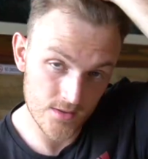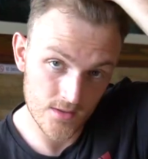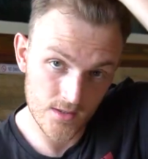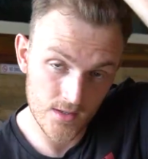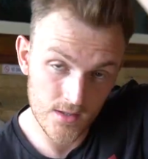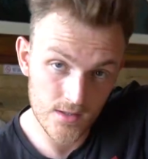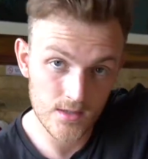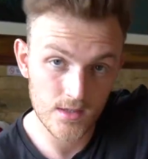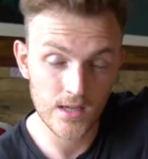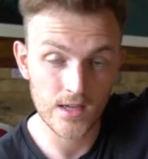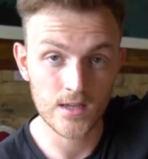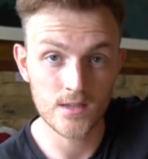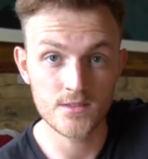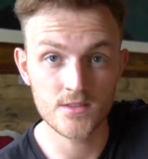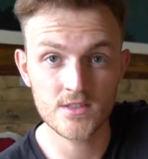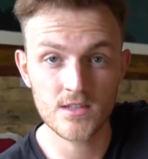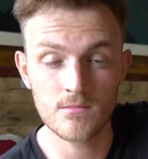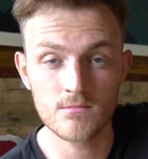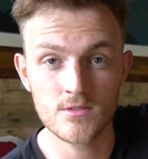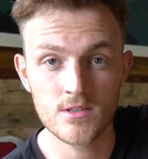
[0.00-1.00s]
it can
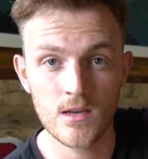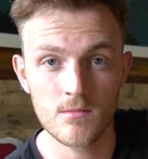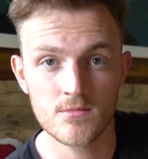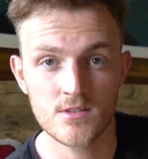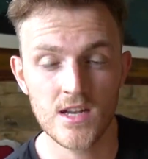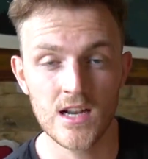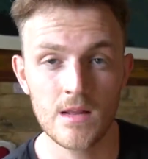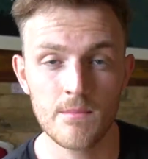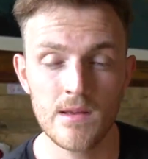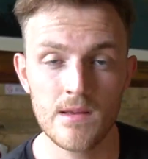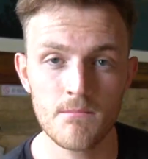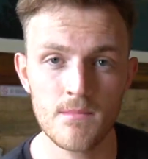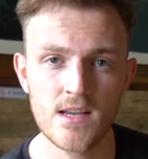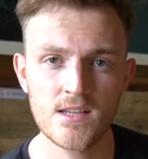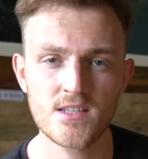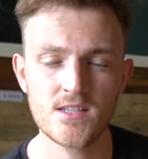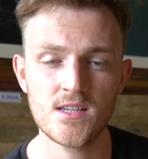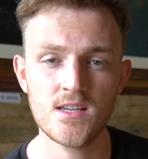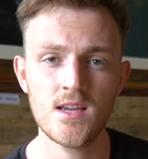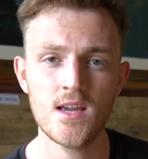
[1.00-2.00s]
sometimes get a bit
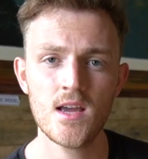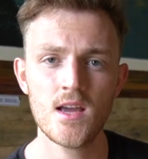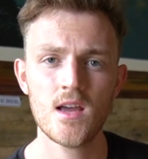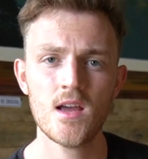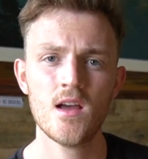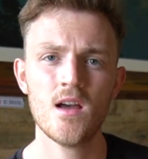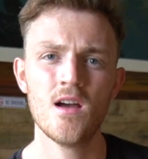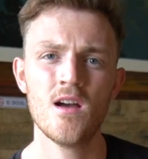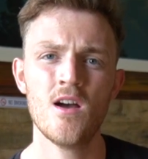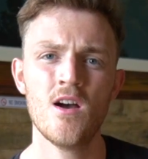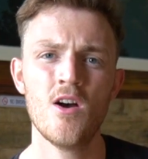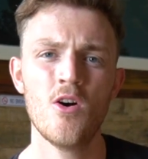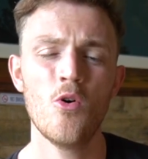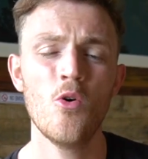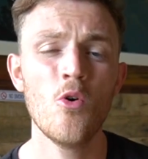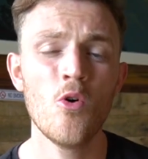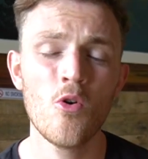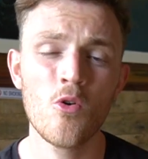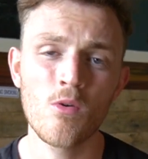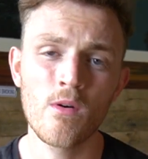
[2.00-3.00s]
messy,
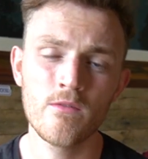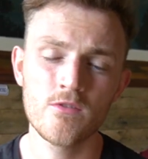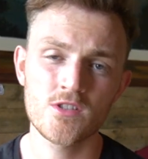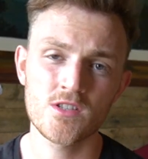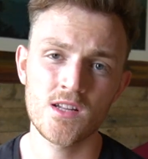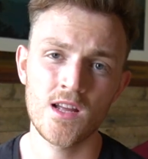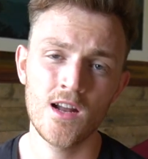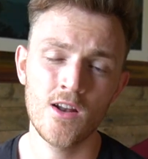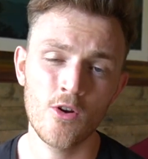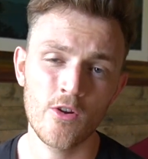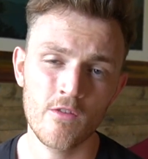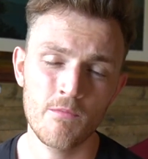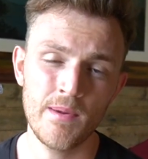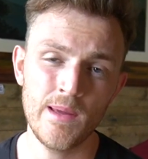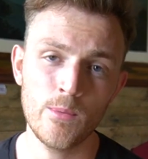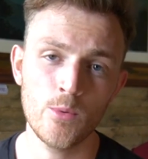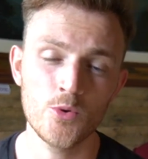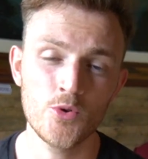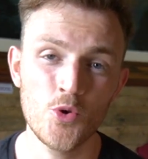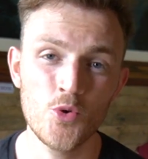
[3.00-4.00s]
or obviously a lot of
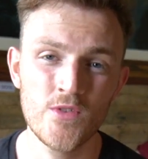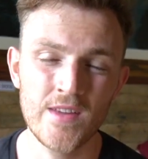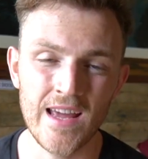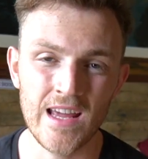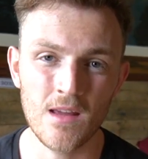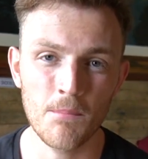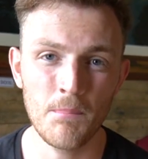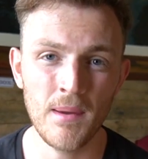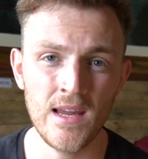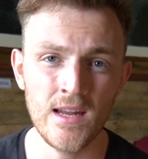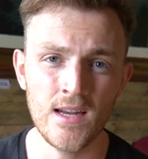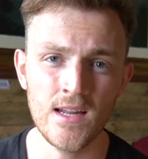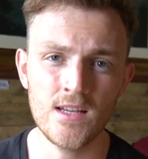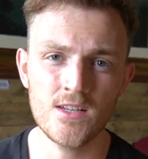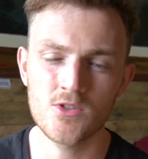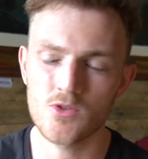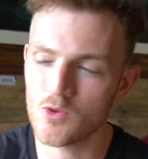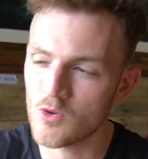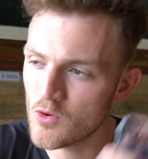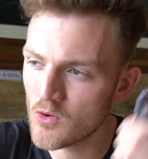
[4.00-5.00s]
people do take
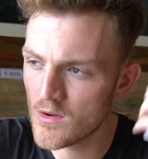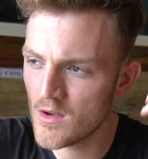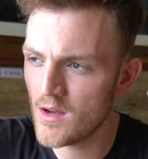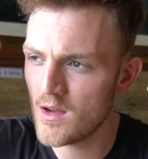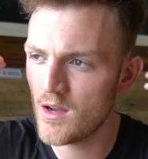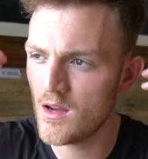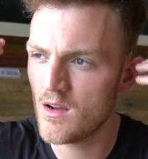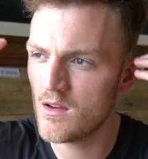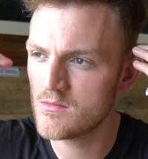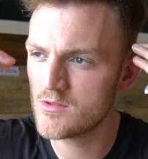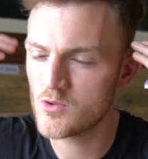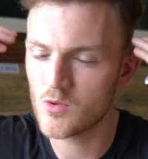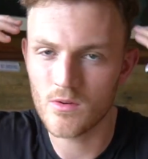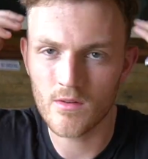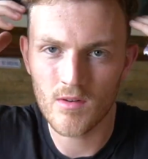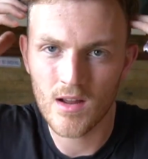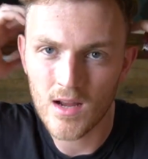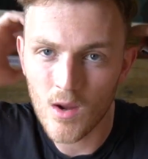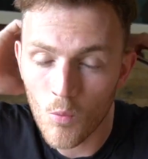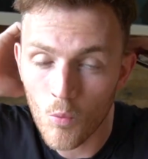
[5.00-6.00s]
beanies, or sort
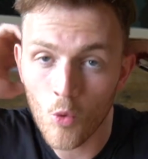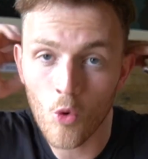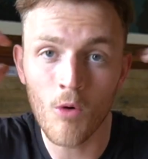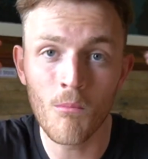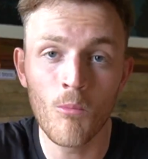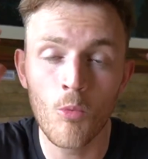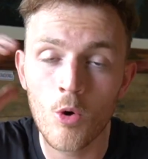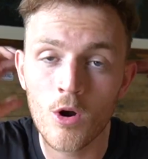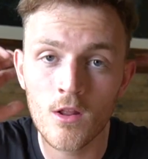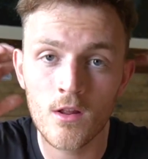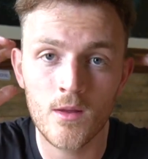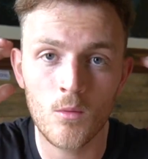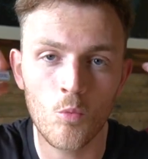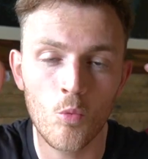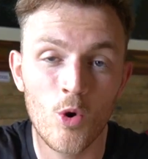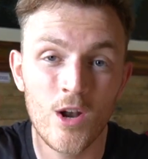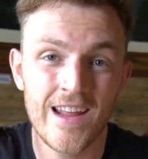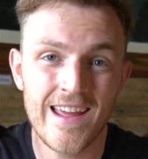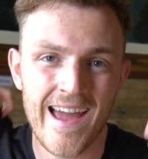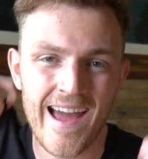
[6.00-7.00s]
of like a warm
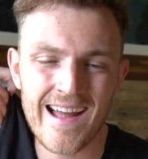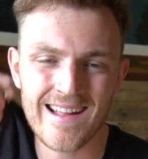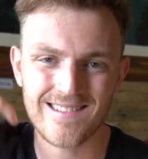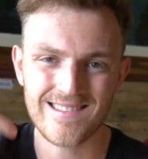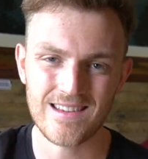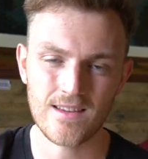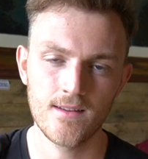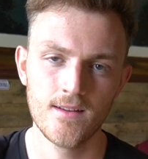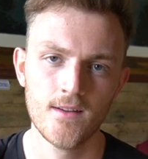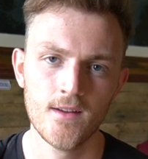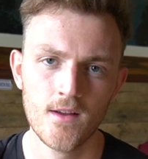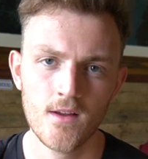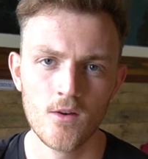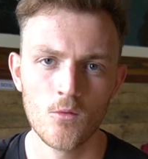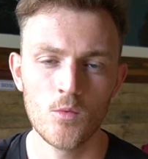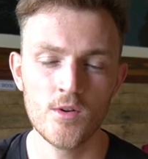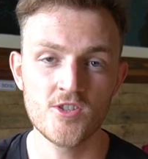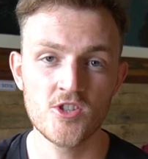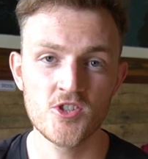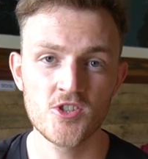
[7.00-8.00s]
woolly hat,
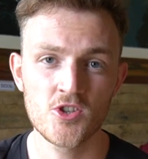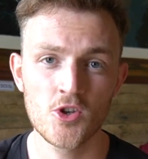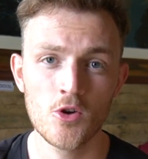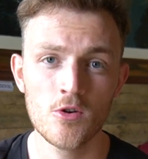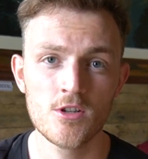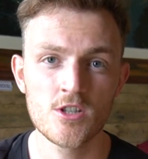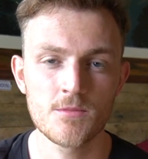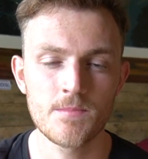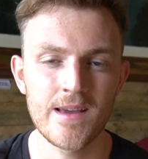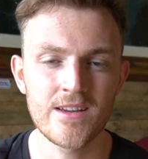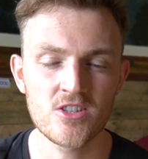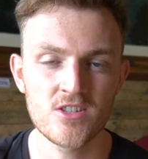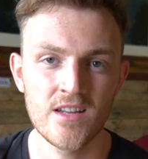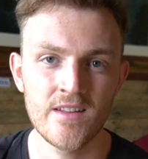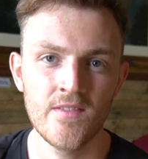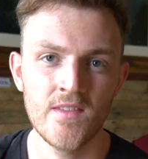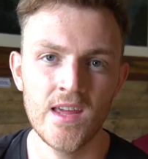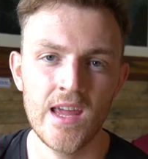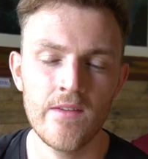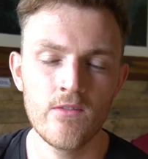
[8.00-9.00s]
which is good, especially
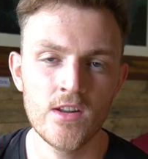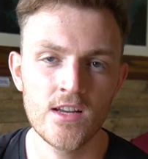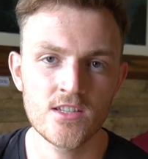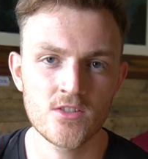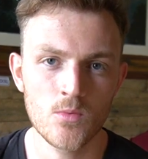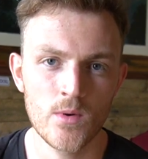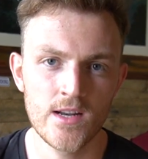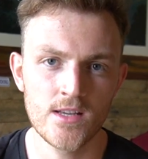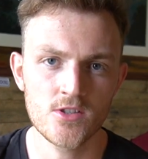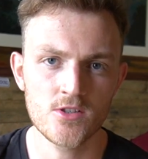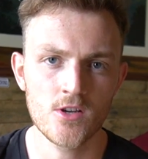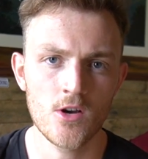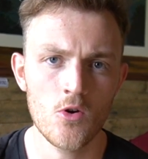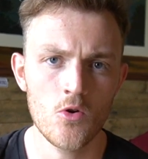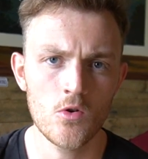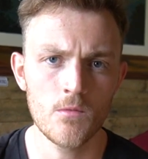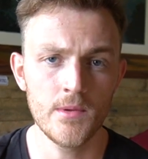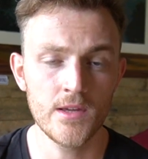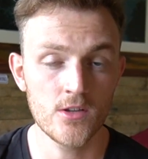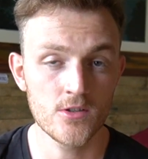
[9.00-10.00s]
in the evenings when it's
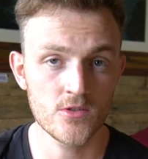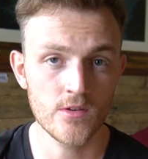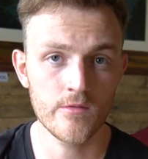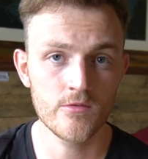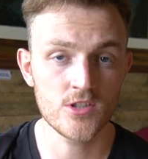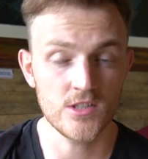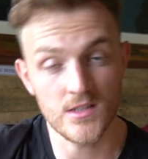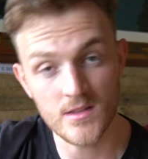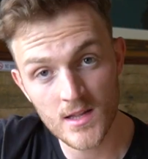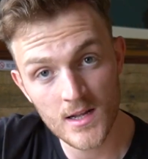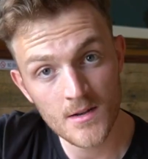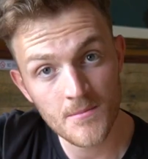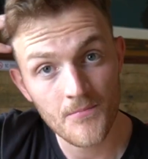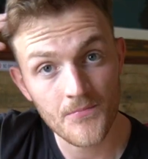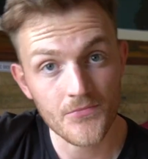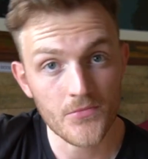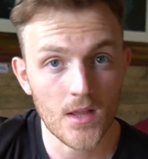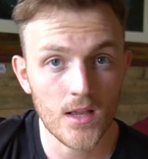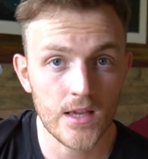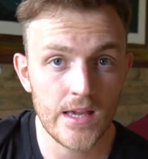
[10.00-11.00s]
cold, because obviously then
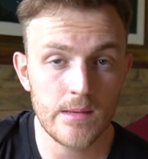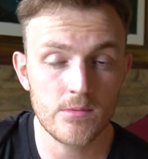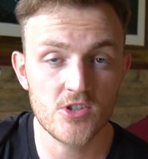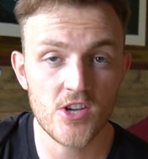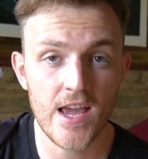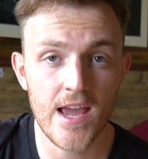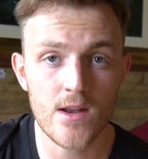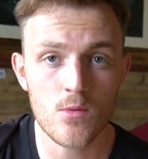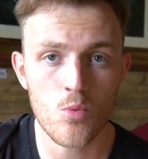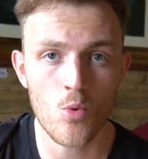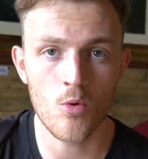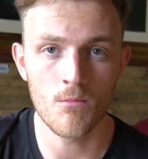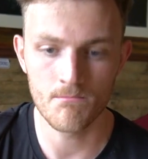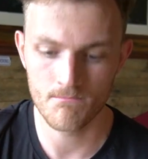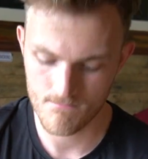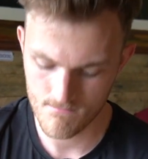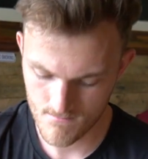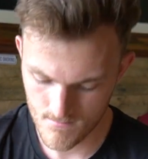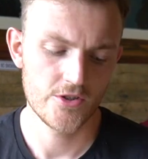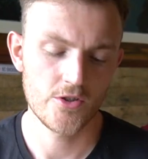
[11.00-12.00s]
keeps your head warm.
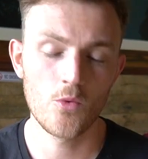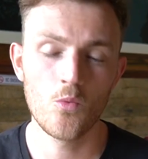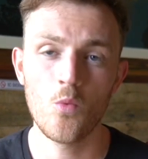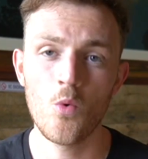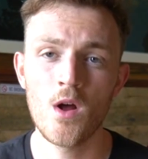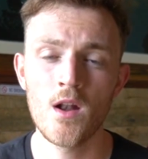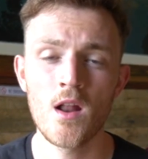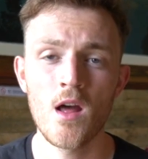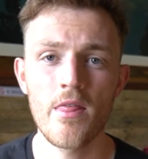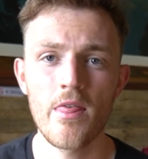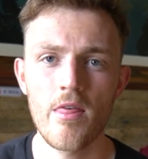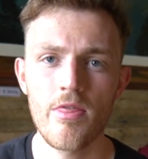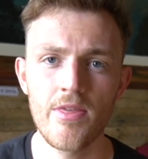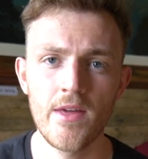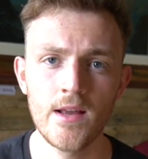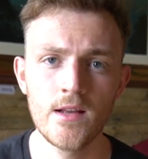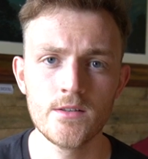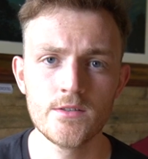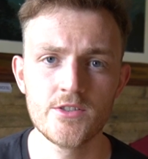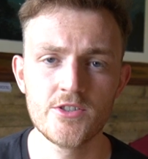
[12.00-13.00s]
So one other
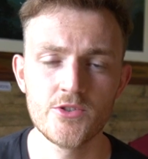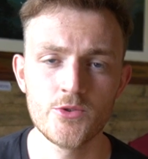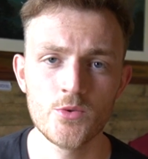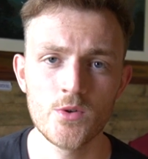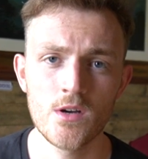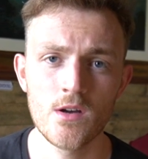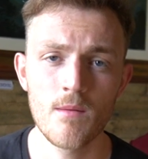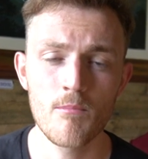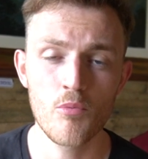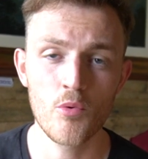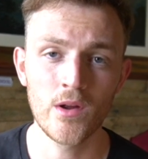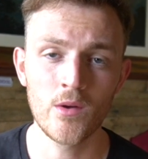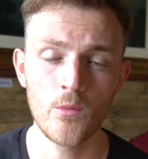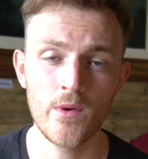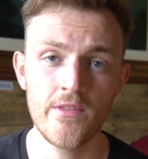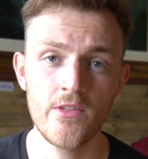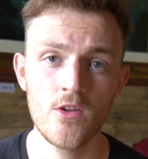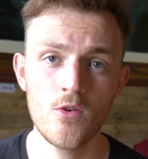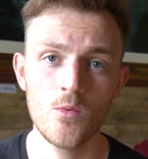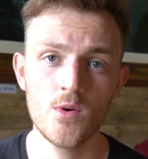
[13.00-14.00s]
thing to bring
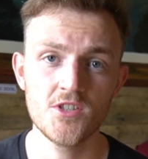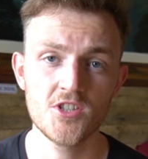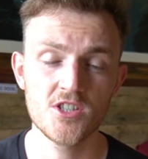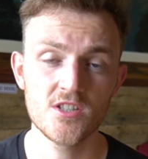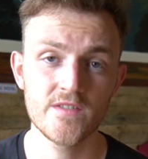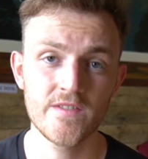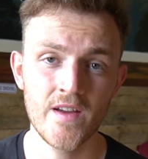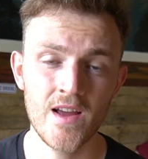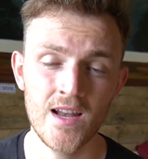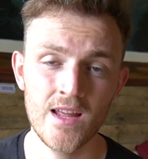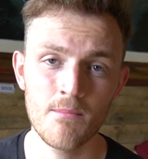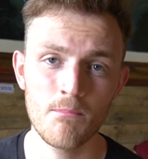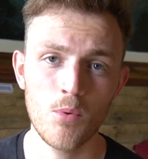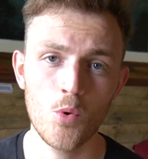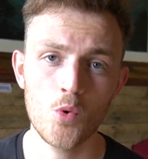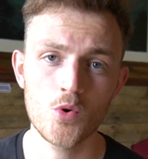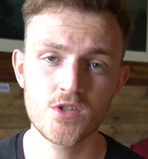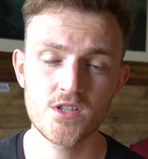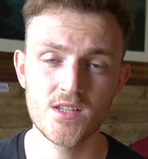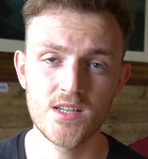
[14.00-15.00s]
with you, which is fairly
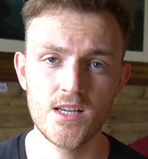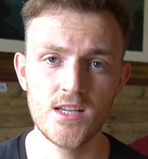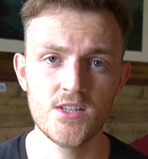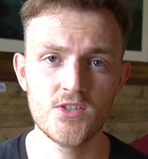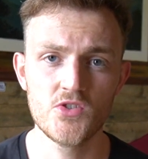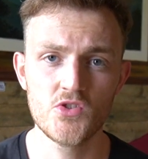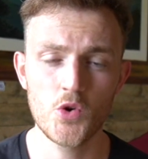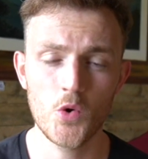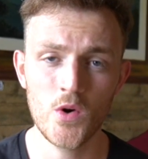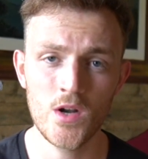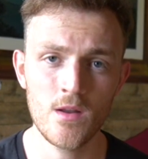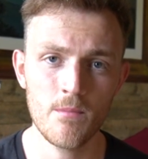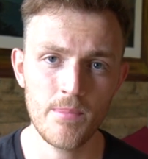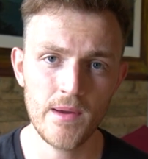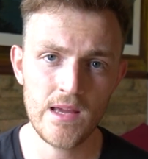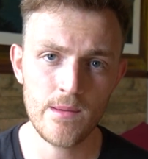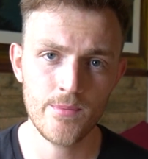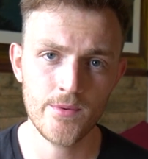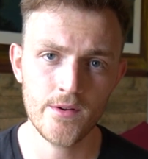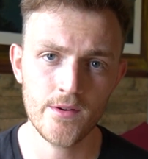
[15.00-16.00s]
important, is toilet
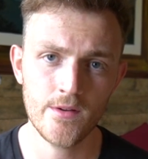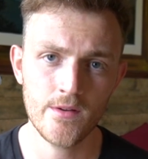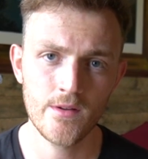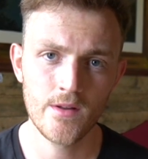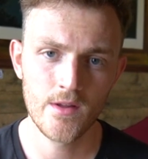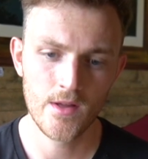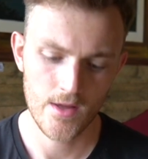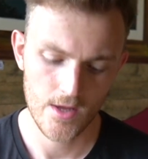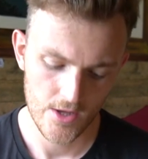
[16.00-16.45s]
paper.